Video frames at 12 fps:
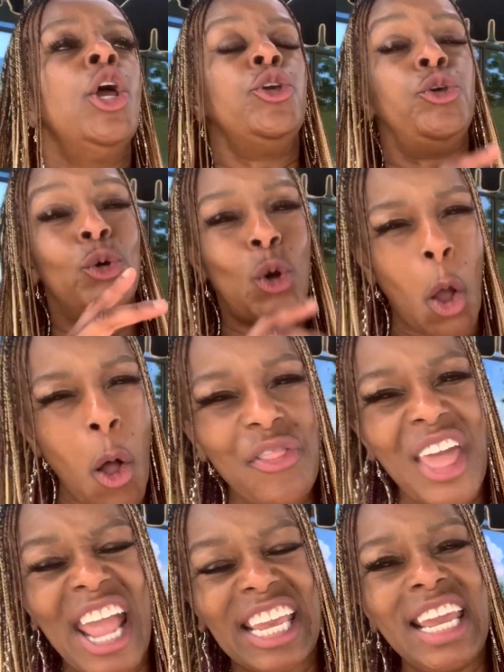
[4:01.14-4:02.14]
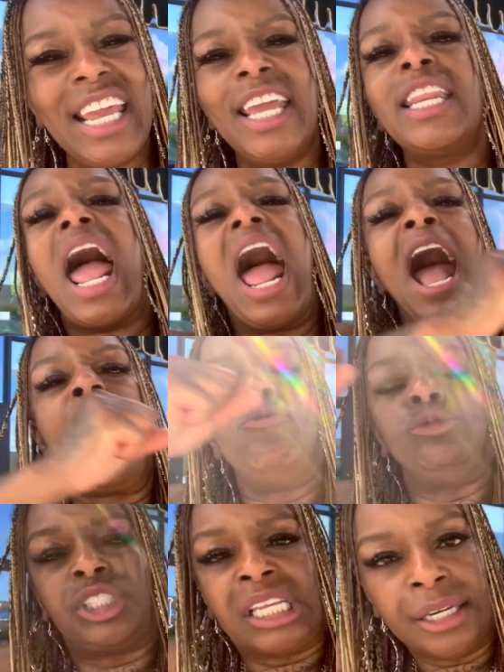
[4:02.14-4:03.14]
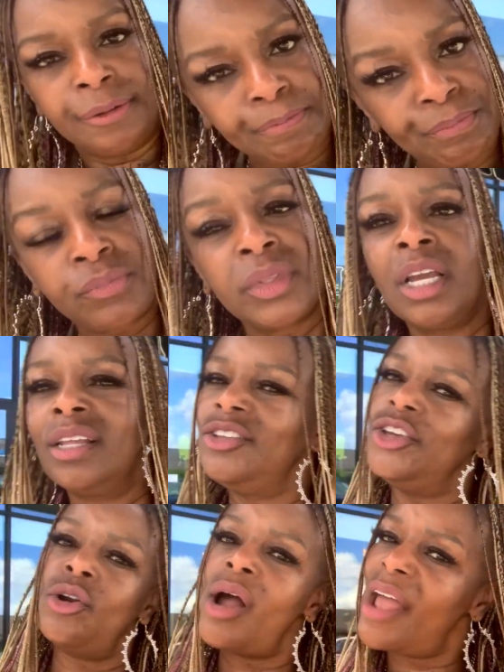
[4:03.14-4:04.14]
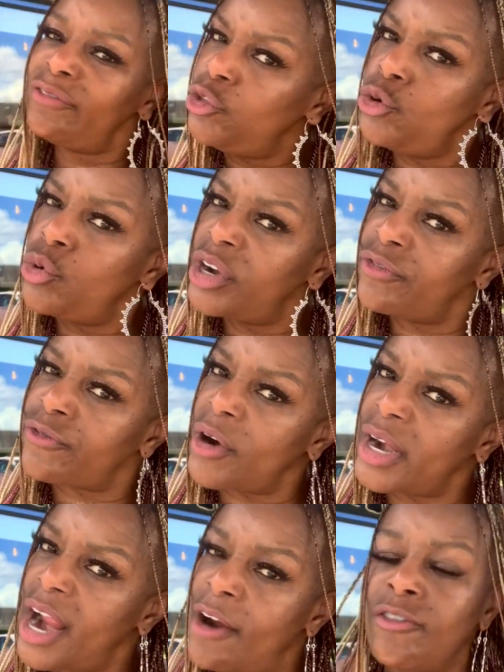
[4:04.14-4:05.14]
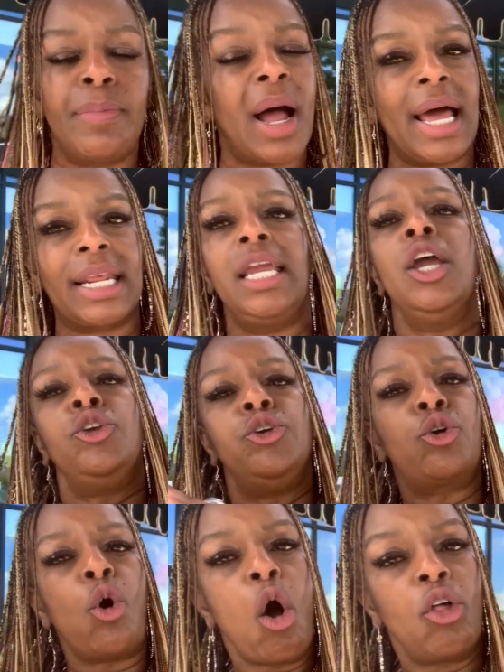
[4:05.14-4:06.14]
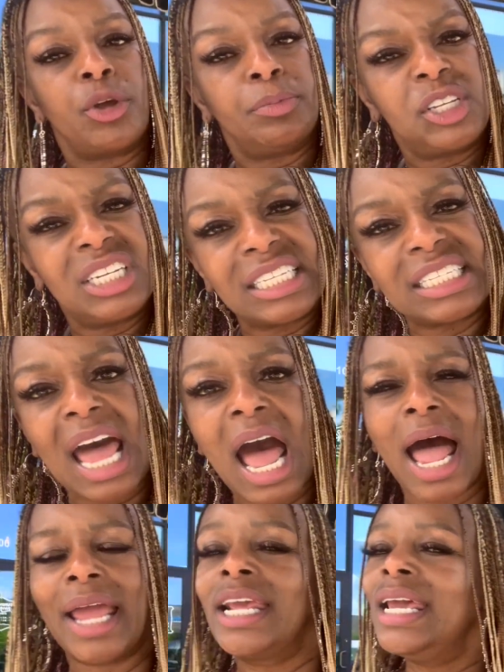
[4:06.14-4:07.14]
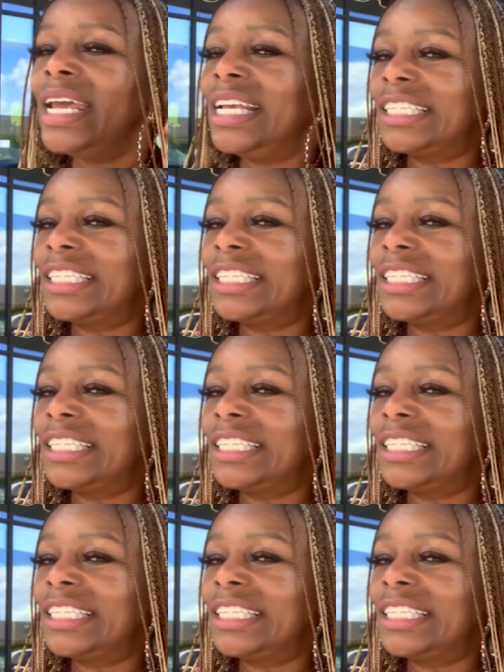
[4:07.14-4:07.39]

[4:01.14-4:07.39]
you call that kid out. You don't have to do it in front of everybody. You call them to the side. And